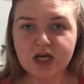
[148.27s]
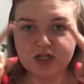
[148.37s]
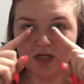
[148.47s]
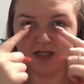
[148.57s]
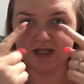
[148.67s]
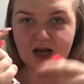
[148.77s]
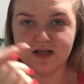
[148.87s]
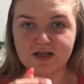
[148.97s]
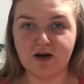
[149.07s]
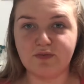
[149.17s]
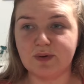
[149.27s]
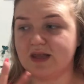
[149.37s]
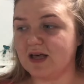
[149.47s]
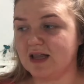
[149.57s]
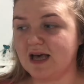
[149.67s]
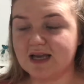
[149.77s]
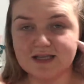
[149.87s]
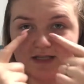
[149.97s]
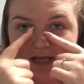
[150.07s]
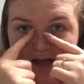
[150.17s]
So it starts off with a light
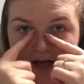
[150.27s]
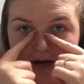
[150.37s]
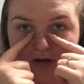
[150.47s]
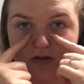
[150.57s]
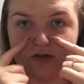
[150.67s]
concealer and